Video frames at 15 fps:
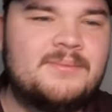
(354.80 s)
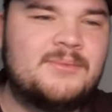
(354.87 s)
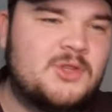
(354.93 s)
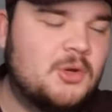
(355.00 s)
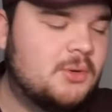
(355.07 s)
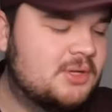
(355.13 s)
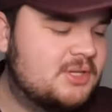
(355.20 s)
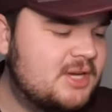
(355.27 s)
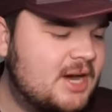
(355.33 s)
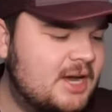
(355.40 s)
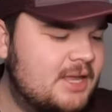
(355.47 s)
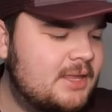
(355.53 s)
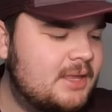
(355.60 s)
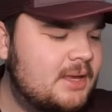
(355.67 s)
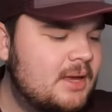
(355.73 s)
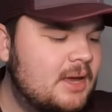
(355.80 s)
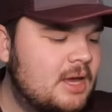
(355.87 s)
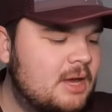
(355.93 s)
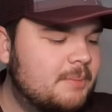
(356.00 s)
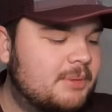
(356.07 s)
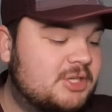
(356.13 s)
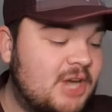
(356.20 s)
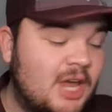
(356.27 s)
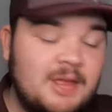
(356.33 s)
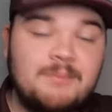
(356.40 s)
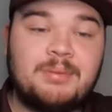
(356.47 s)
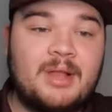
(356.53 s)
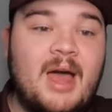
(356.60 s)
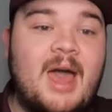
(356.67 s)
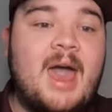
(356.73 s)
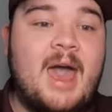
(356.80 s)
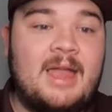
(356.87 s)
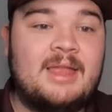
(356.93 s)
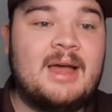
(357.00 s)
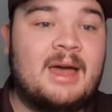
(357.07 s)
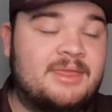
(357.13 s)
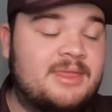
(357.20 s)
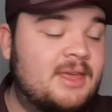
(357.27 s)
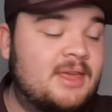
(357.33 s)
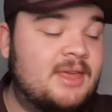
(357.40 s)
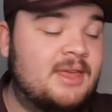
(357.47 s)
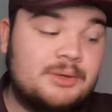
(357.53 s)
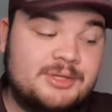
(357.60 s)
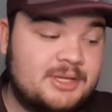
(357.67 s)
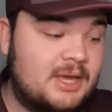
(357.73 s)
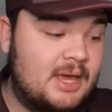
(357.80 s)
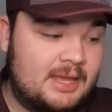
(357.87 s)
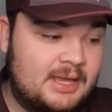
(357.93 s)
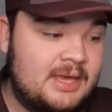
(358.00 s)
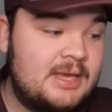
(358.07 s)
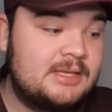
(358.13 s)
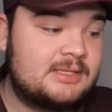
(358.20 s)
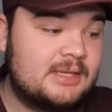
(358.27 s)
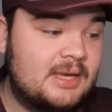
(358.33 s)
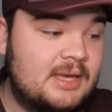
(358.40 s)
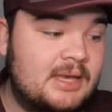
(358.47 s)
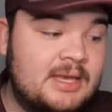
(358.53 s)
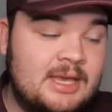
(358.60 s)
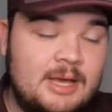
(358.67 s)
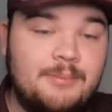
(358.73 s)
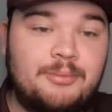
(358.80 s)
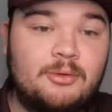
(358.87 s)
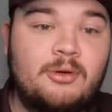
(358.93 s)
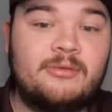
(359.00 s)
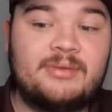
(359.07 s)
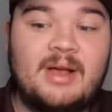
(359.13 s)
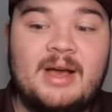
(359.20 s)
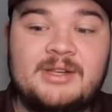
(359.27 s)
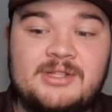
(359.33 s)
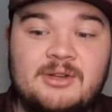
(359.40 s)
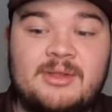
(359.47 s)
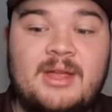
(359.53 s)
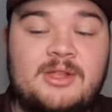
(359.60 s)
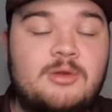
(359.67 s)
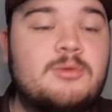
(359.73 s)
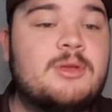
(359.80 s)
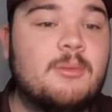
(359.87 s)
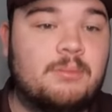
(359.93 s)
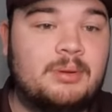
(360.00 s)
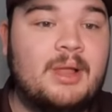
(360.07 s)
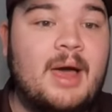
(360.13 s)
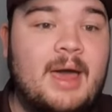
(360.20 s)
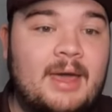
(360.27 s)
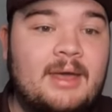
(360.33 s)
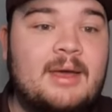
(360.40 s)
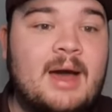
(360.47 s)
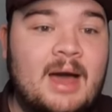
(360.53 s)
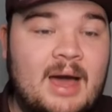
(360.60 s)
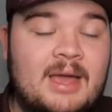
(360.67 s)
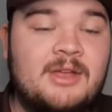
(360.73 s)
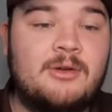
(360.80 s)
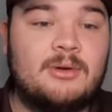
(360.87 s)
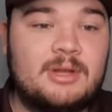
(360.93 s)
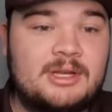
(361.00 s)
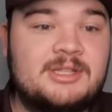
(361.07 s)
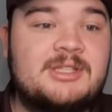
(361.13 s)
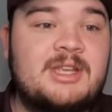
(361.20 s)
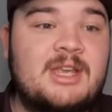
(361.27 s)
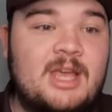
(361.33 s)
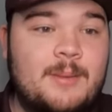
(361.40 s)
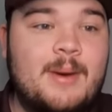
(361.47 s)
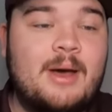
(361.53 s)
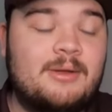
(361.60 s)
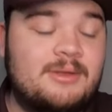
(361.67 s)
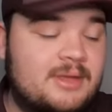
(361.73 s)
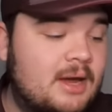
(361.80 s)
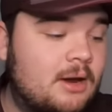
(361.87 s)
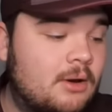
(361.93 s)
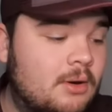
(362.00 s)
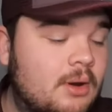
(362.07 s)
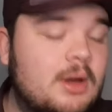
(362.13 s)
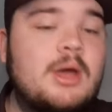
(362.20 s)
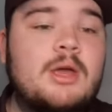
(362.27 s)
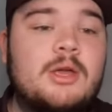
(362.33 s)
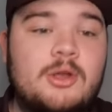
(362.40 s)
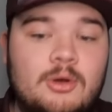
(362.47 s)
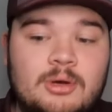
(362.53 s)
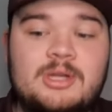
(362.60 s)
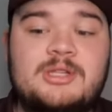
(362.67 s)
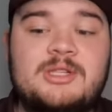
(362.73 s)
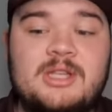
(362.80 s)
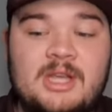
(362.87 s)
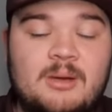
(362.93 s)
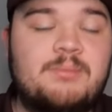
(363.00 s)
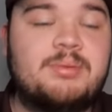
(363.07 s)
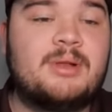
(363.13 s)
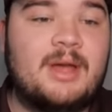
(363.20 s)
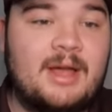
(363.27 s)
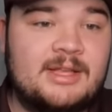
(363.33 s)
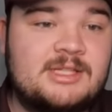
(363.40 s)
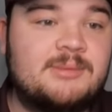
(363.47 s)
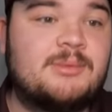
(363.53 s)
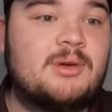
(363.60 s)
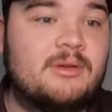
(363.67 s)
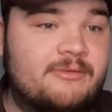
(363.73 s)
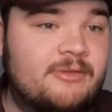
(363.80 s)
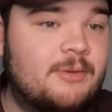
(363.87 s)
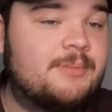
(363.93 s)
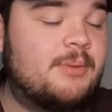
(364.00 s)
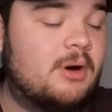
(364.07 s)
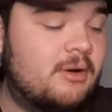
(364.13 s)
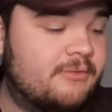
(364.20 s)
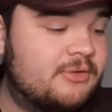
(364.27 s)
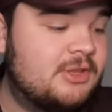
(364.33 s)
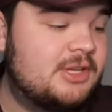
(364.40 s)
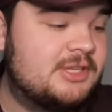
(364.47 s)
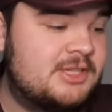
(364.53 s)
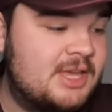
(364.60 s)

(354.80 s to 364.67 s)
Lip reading: do a ton. But Jaden Platt, I think, once again, he proved last year that dude can play. You're going to see him out there. You're going to see him playing some good football for this